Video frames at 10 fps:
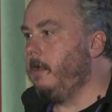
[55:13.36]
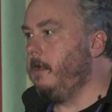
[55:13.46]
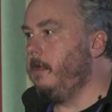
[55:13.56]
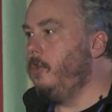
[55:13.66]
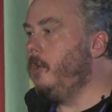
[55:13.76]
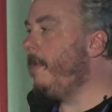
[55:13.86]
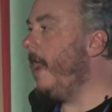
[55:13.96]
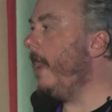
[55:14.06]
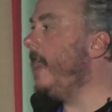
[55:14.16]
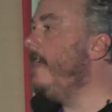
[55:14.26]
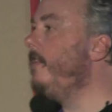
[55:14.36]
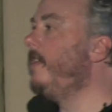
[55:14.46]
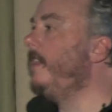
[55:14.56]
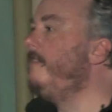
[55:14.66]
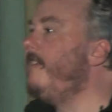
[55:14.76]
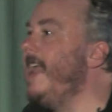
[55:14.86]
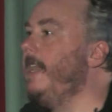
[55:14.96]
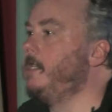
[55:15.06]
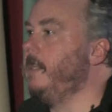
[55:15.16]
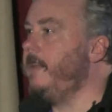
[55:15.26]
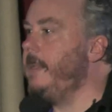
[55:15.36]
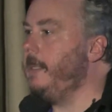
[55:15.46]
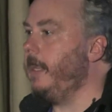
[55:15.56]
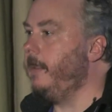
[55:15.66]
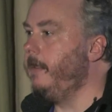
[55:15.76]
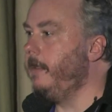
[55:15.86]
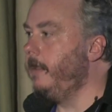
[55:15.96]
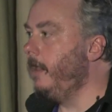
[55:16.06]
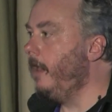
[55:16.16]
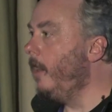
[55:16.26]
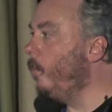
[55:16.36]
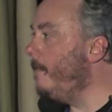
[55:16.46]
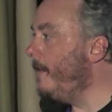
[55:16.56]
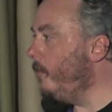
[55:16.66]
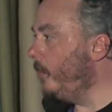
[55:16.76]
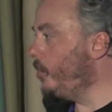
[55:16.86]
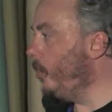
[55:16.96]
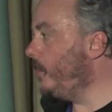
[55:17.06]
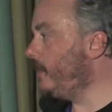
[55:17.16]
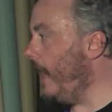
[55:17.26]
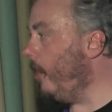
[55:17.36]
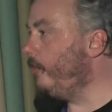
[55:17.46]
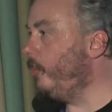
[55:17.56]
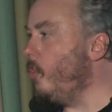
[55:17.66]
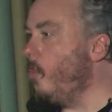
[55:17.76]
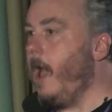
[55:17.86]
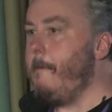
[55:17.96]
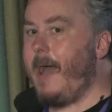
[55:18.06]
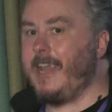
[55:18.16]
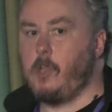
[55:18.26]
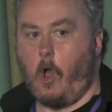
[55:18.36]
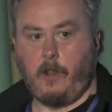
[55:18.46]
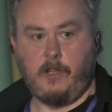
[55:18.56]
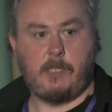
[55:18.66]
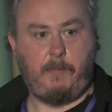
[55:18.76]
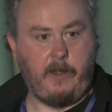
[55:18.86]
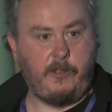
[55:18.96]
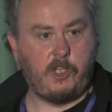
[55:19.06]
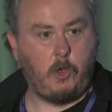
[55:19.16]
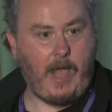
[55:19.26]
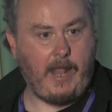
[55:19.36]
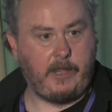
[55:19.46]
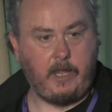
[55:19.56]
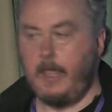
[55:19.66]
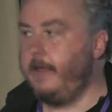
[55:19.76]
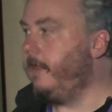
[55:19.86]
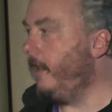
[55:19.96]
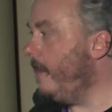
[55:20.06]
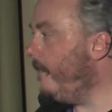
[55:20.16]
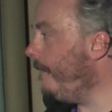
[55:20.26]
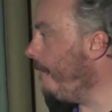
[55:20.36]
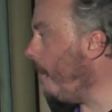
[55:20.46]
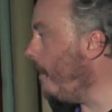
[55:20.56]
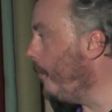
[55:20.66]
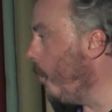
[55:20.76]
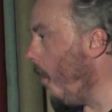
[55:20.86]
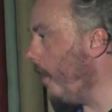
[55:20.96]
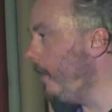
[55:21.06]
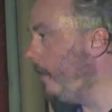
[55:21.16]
You compare that even to the Vedas of India. We've been reduced down to McDonald's spirituality, delivered from abroad